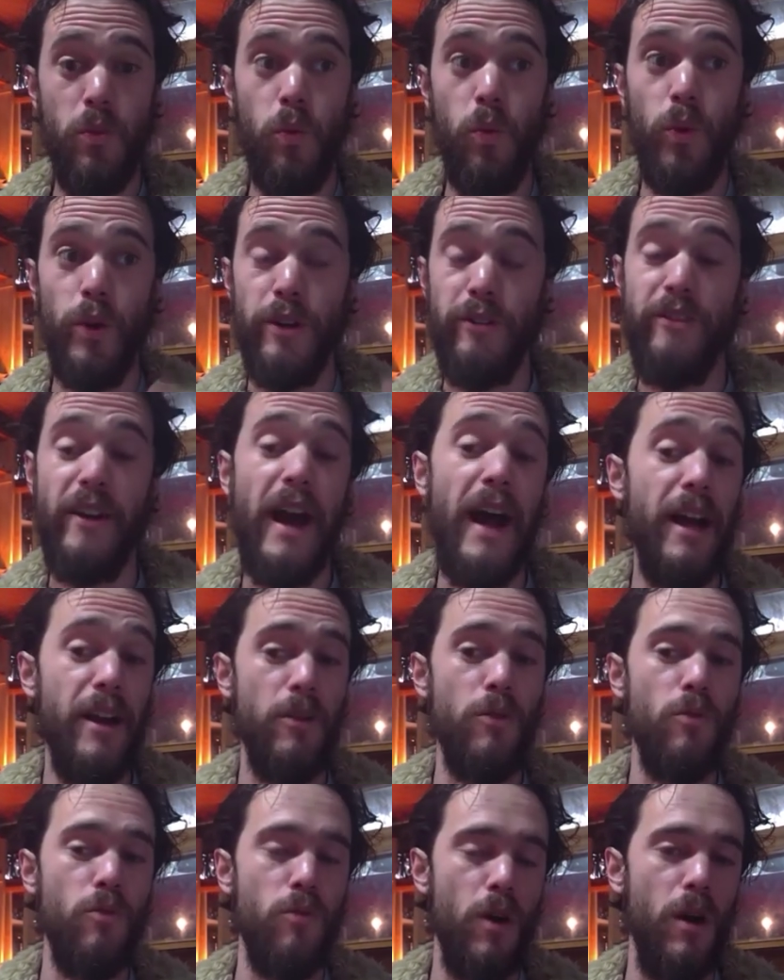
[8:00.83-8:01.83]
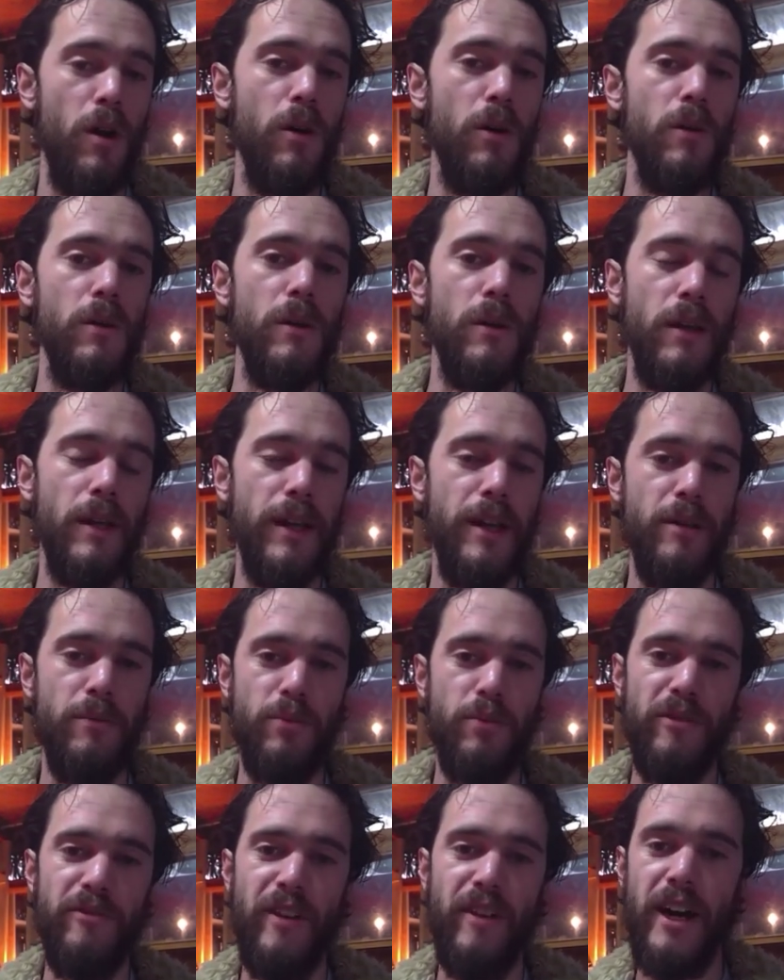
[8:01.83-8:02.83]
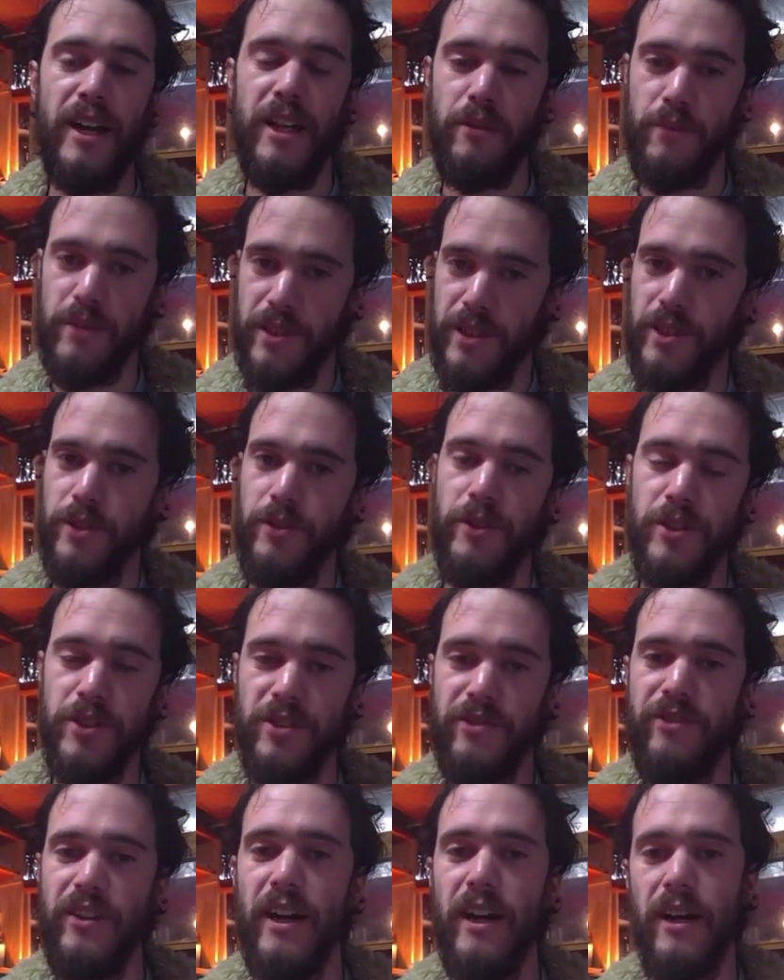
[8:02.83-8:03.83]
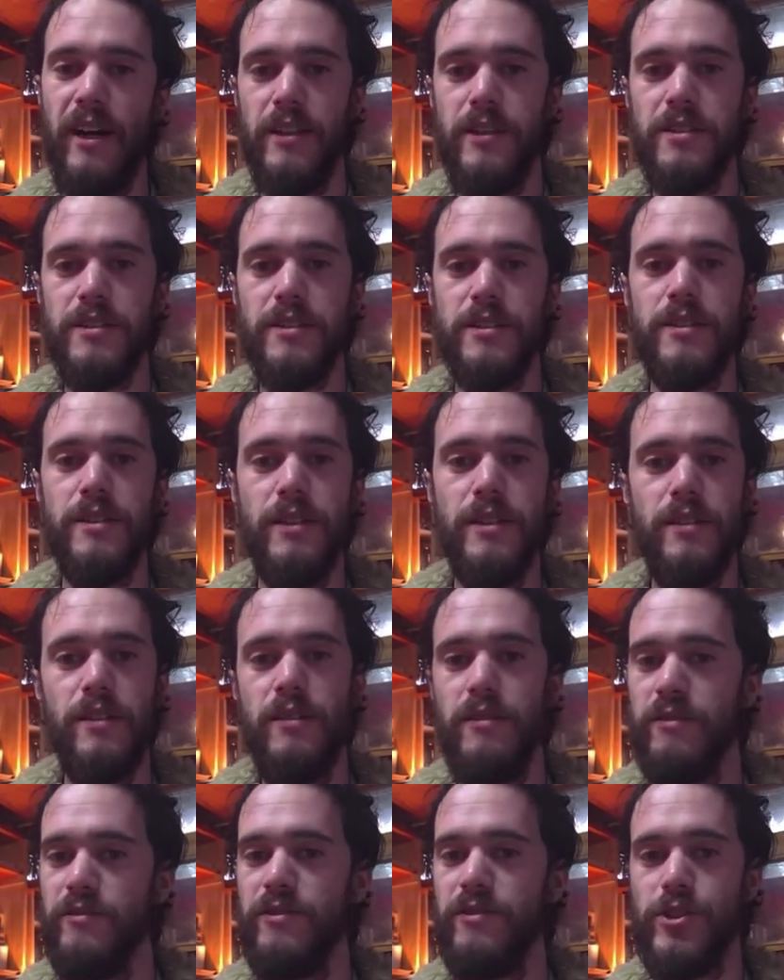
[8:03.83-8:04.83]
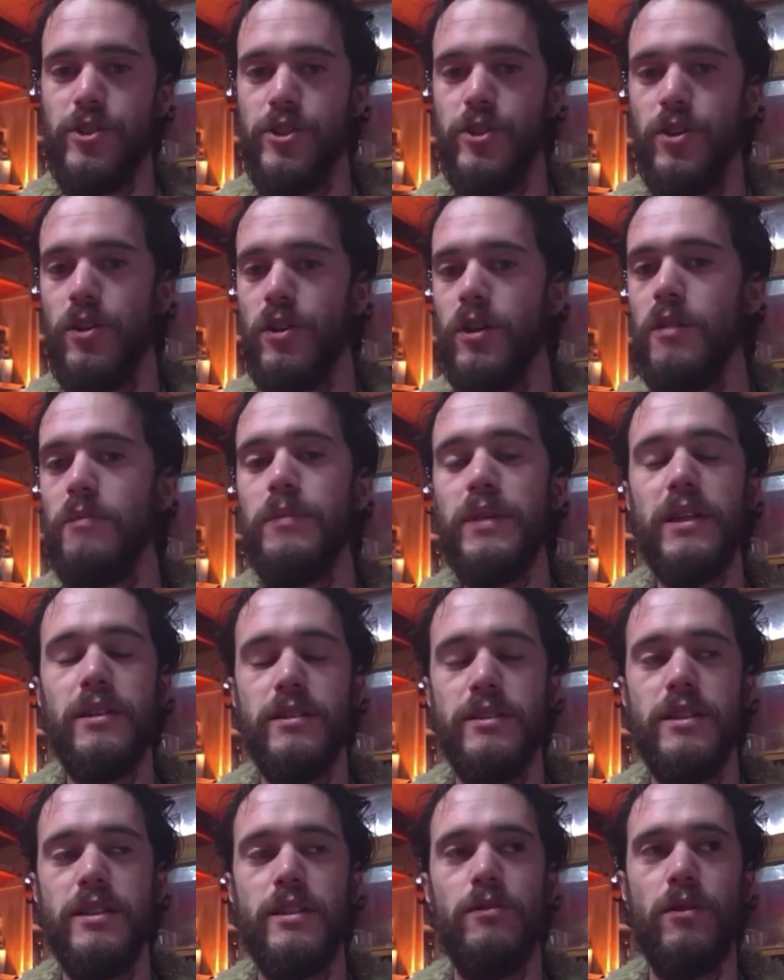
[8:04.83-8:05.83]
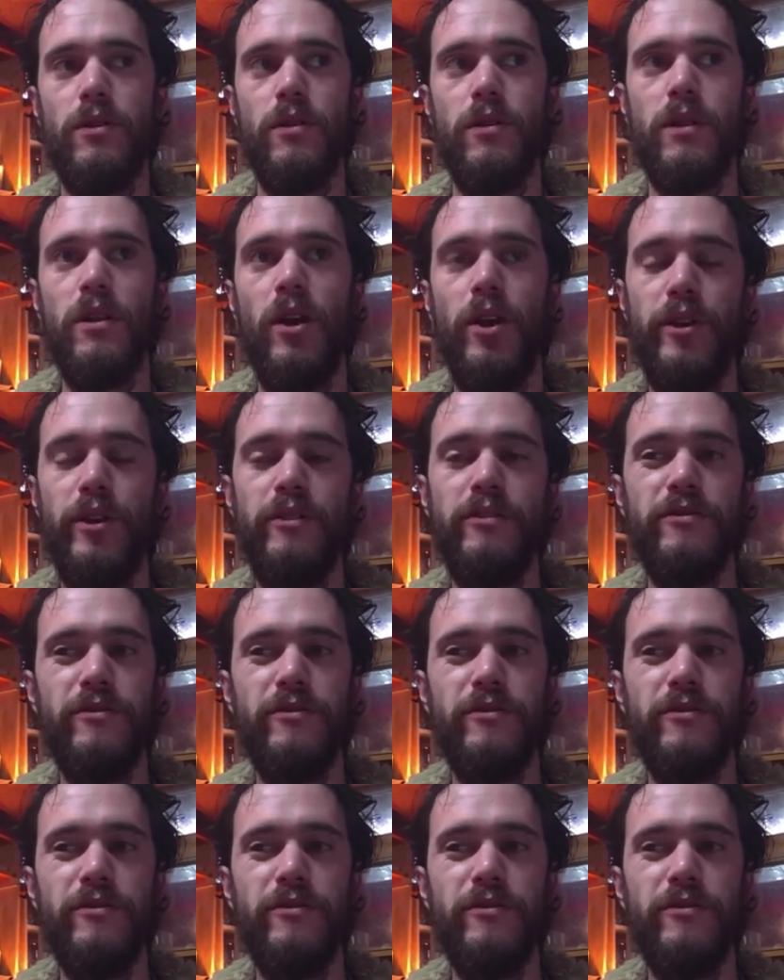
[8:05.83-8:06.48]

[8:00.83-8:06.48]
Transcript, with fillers: would have had a role in providing materials for artists for sure, because there were a lot of